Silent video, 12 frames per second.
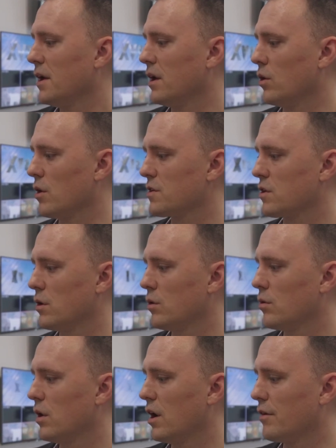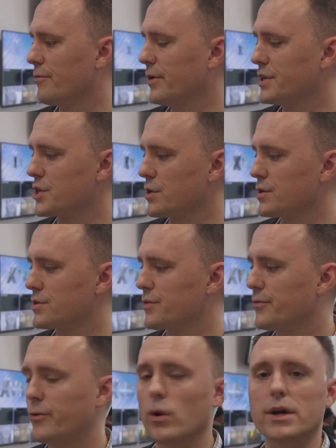It also features
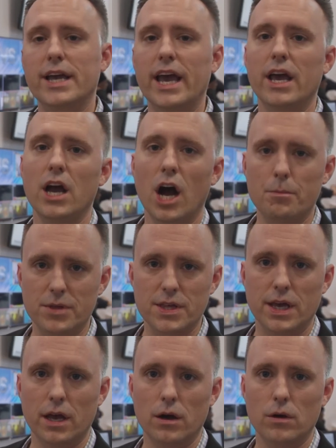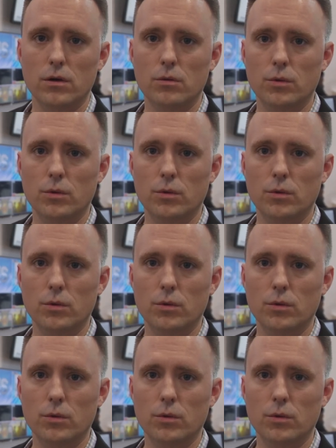4K upscale,